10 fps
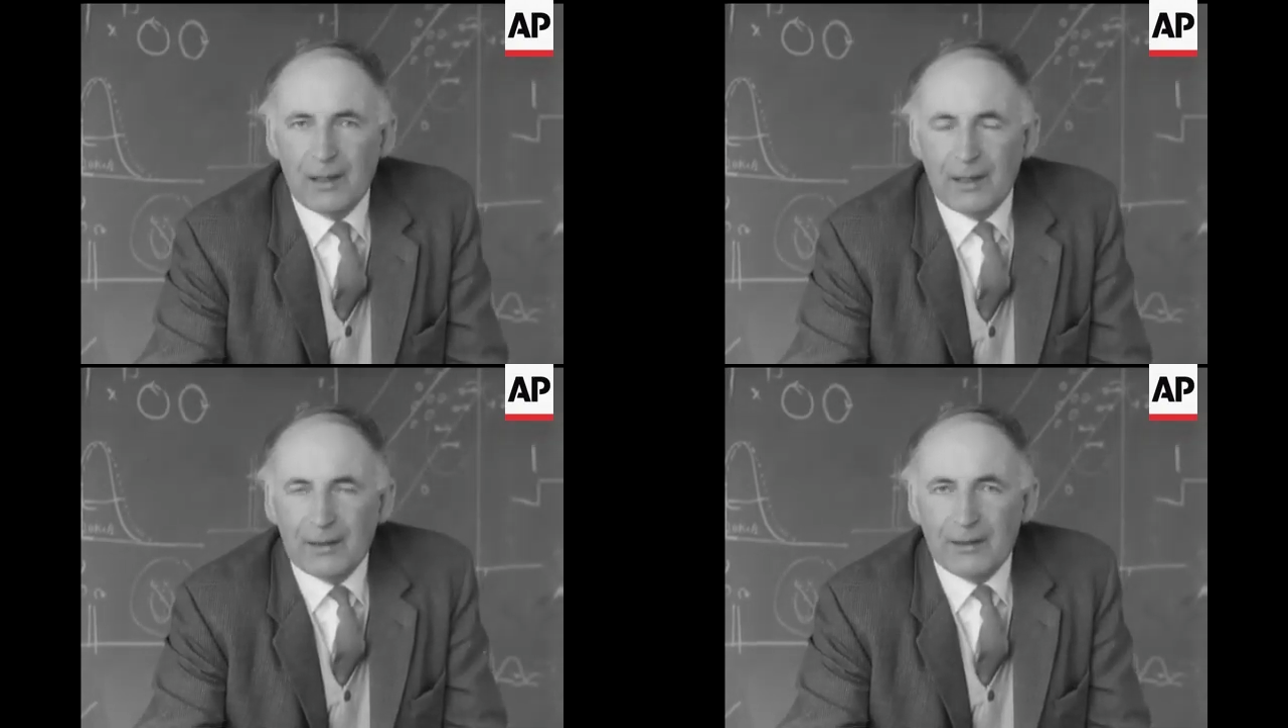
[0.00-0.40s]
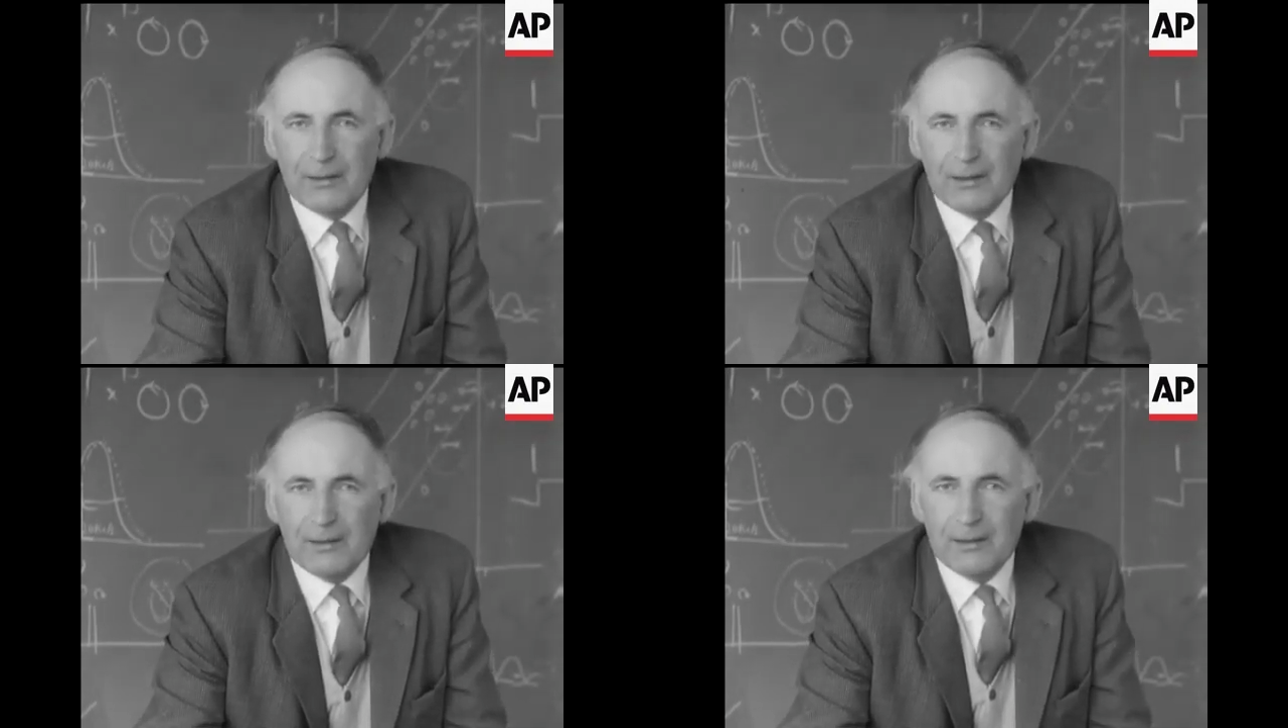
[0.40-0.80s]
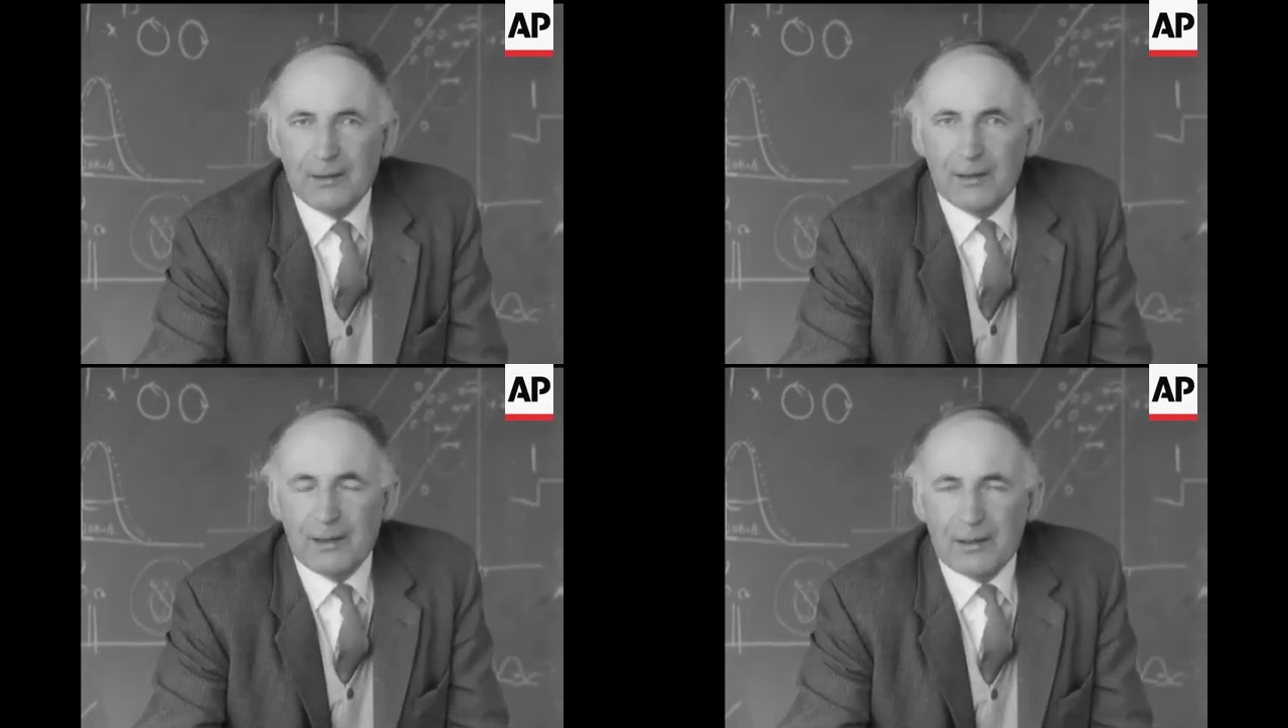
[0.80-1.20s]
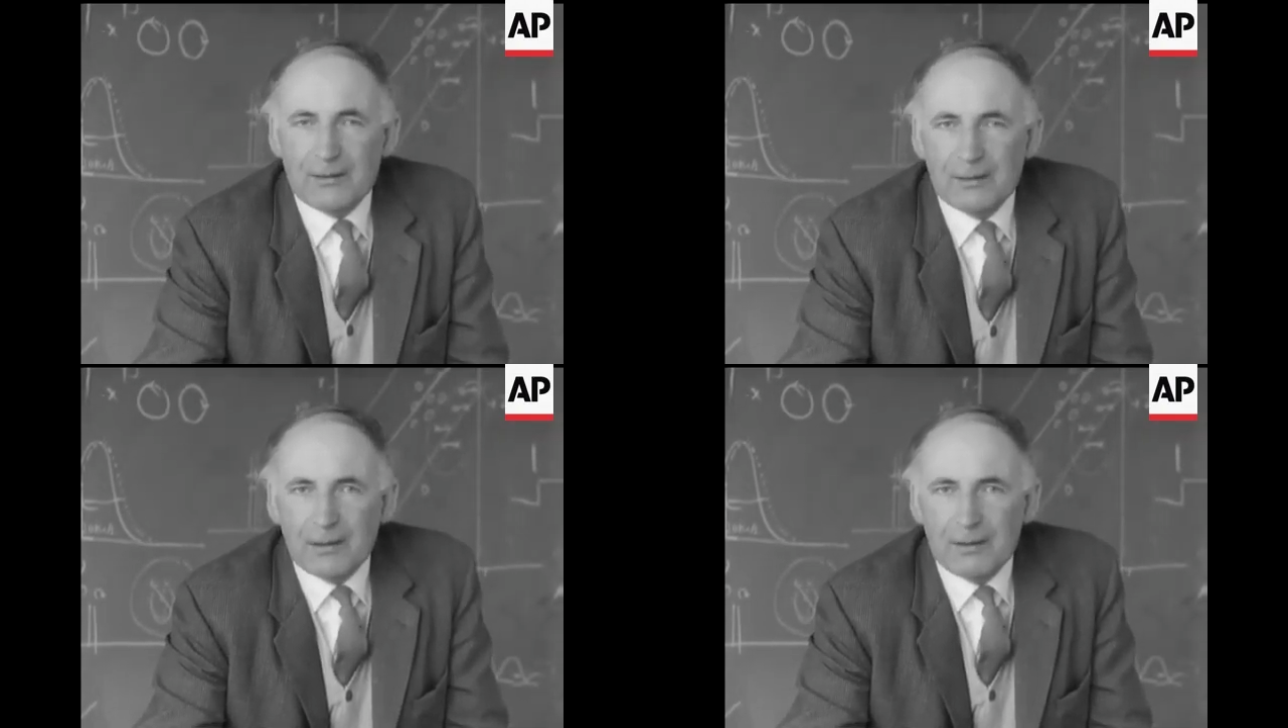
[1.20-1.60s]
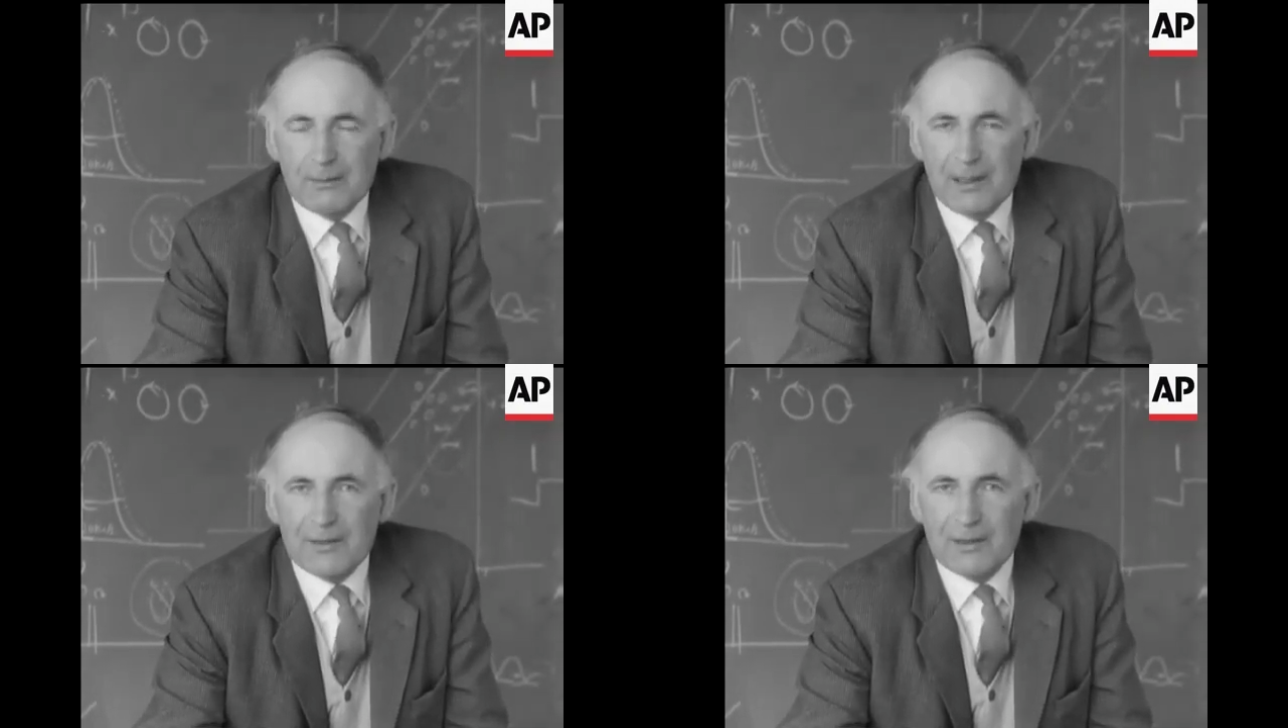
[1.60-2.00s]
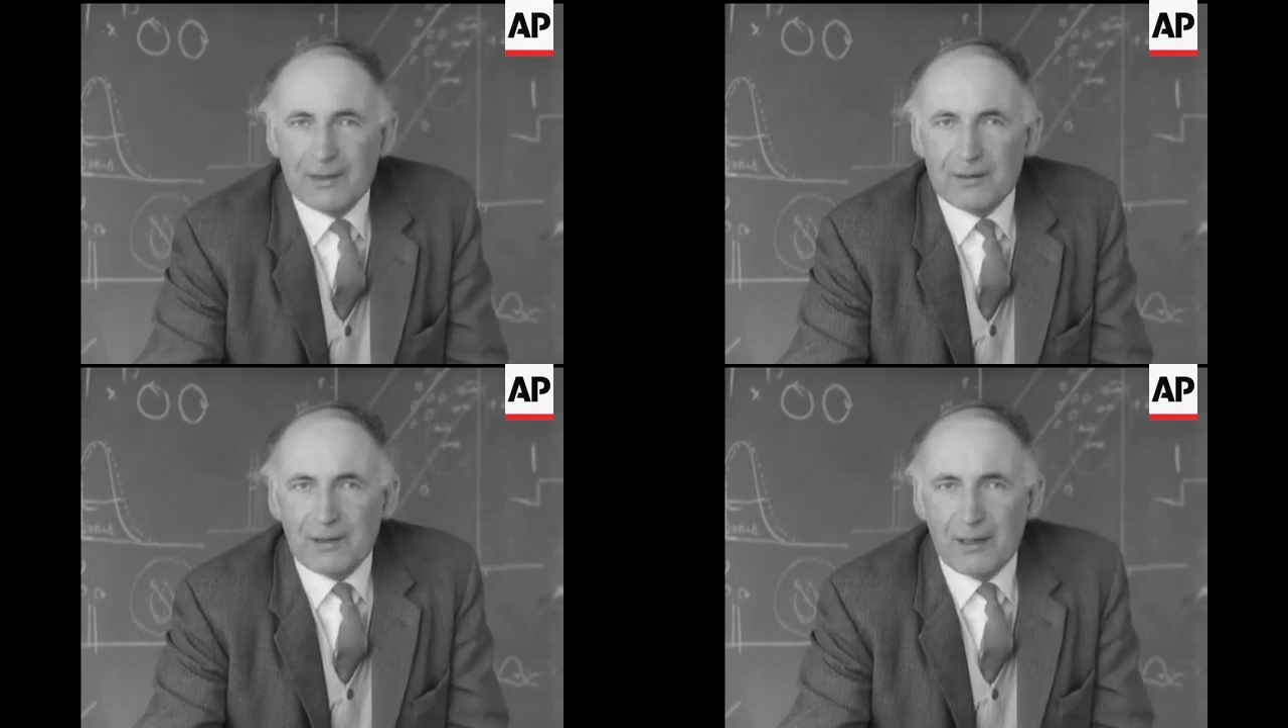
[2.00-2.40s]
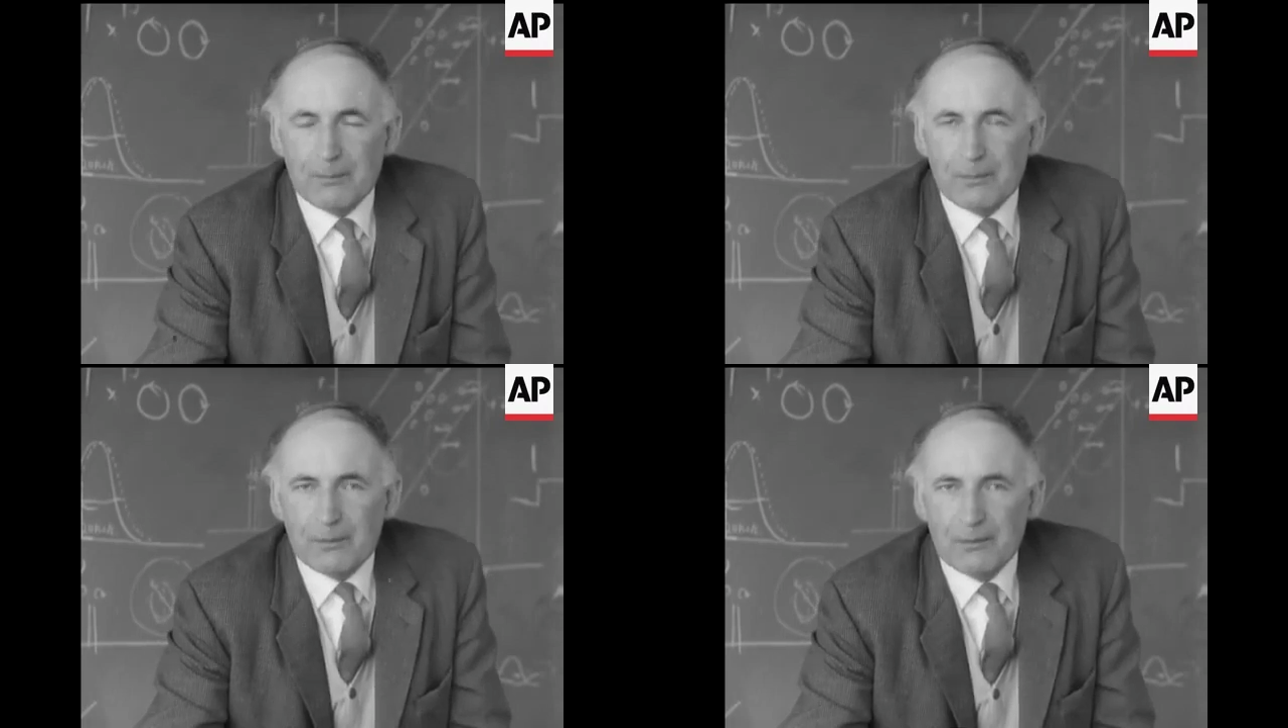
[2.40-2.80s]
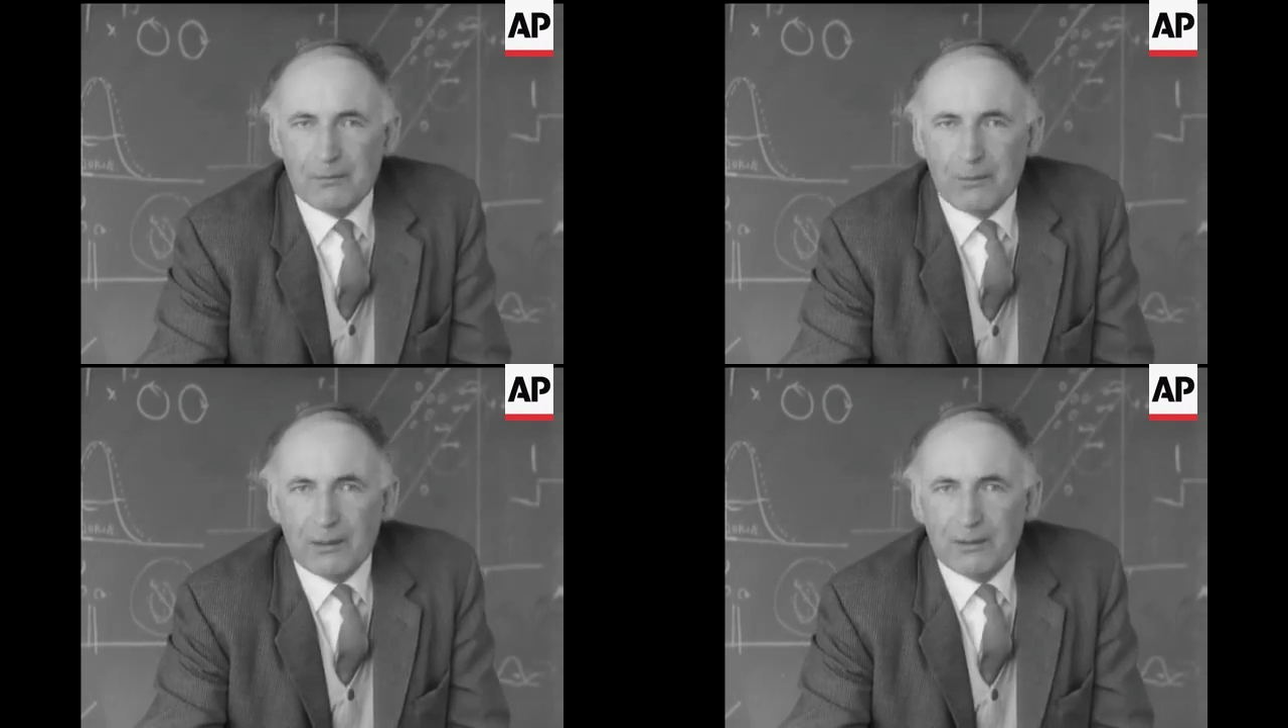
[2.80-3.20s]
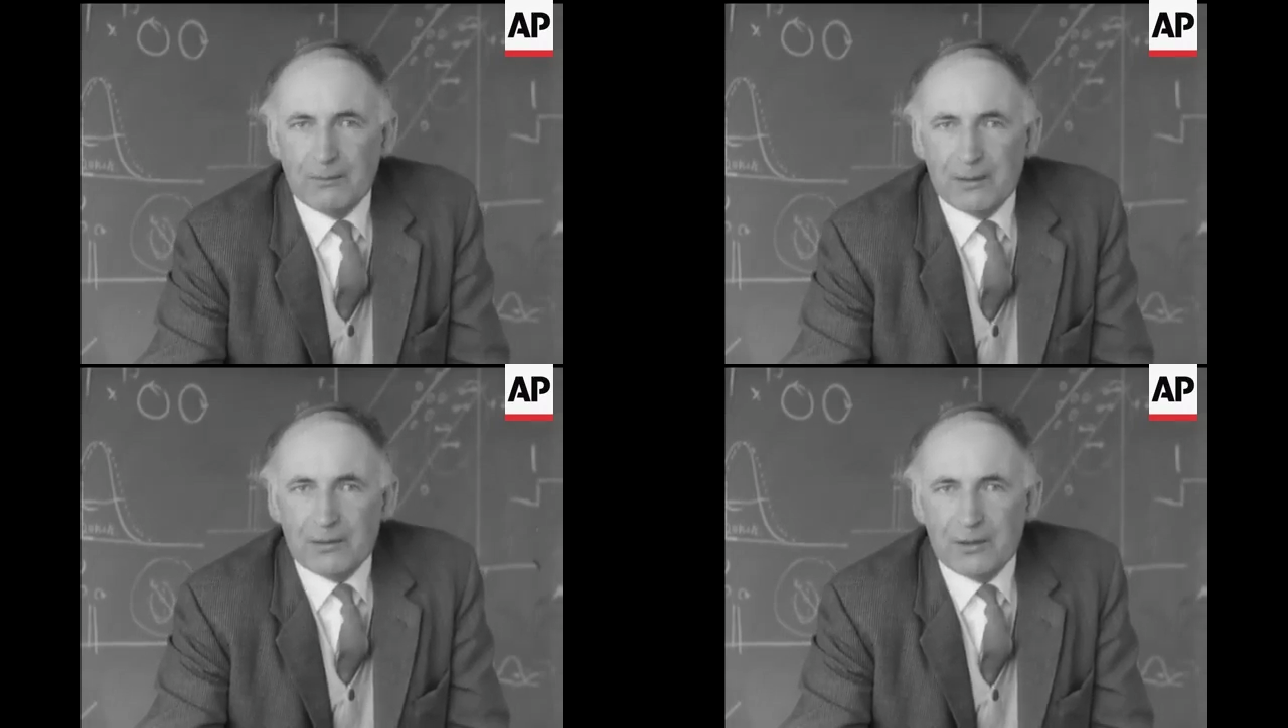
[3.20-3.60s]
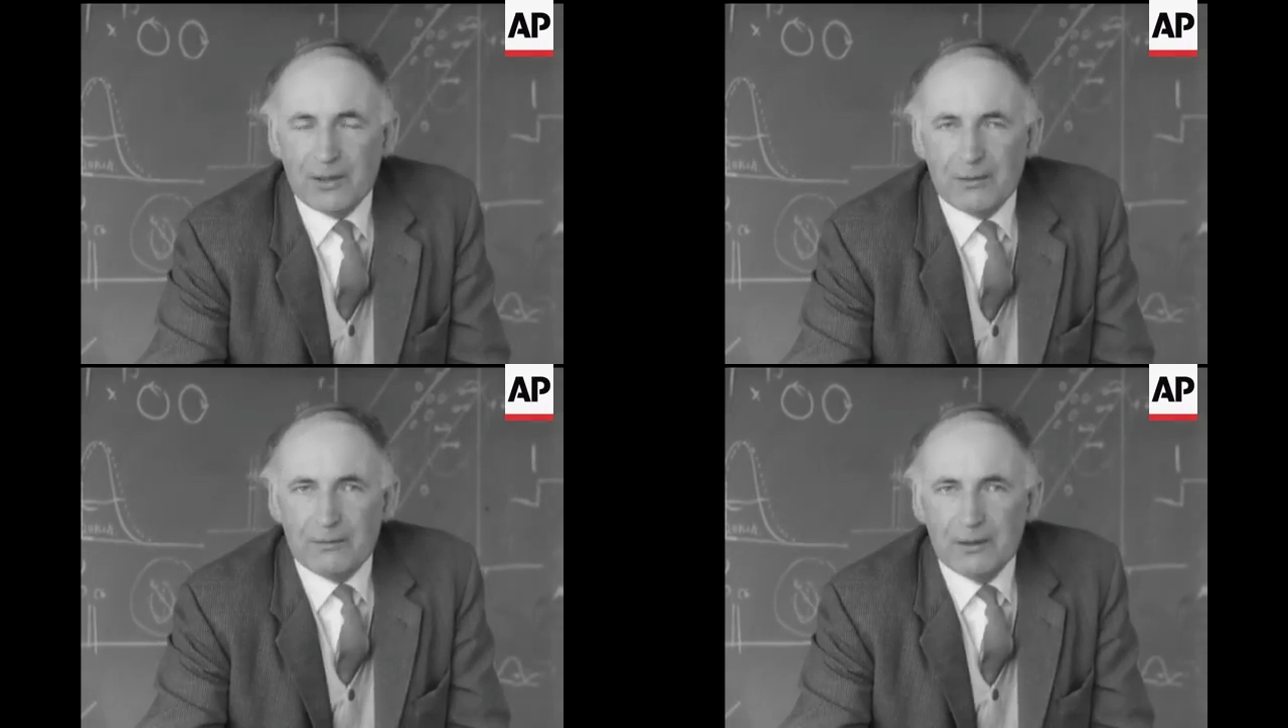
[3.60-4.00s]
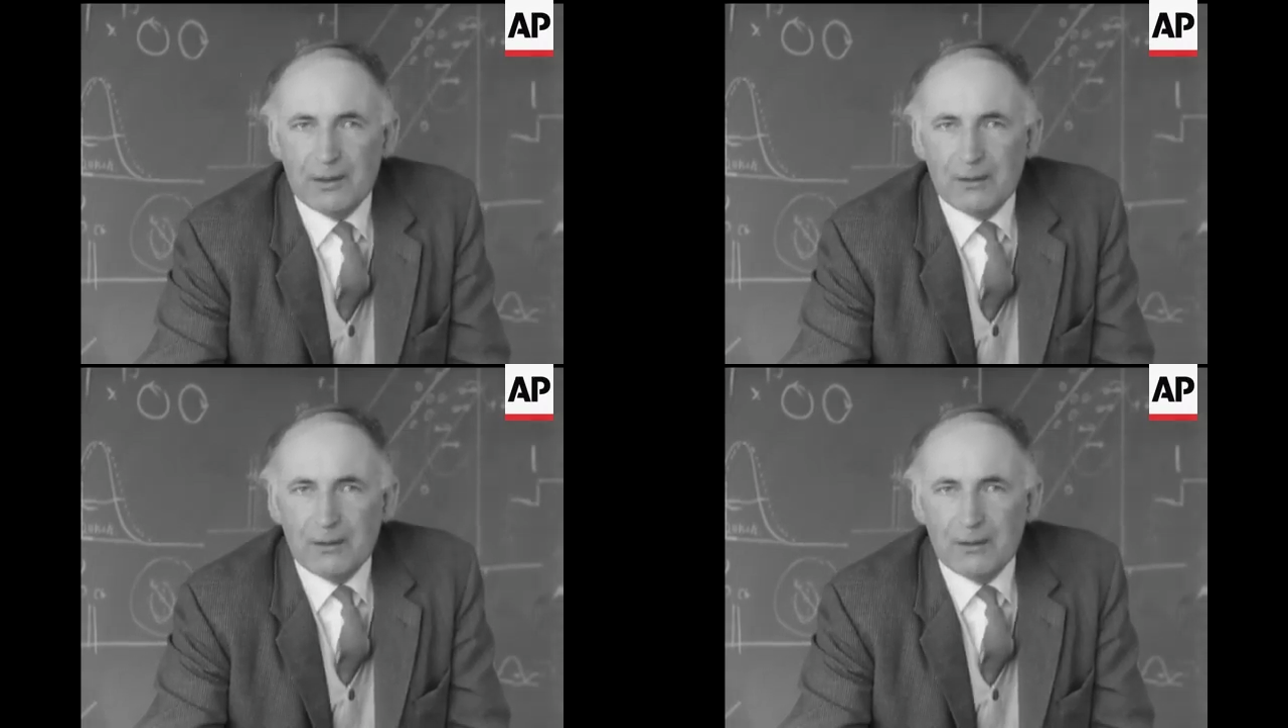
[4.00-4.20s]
And I think it's an amazing example of what can be achieved